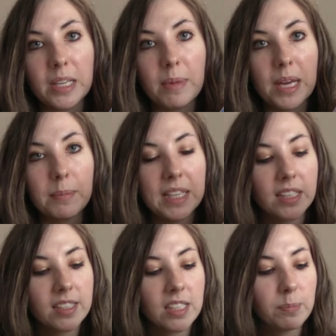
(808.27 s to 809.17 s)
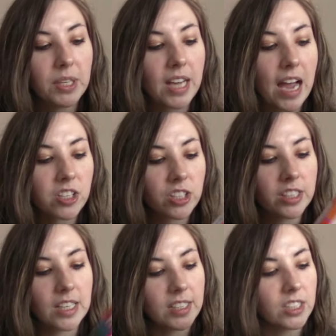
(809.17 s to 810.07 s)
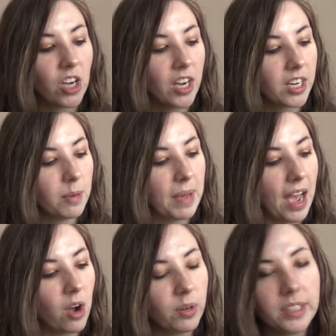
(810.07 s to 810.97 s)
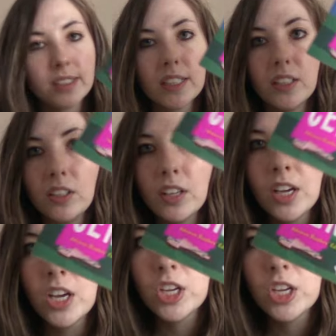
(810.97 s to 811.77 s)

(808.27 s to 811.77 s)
eBay because this book actually does not come out until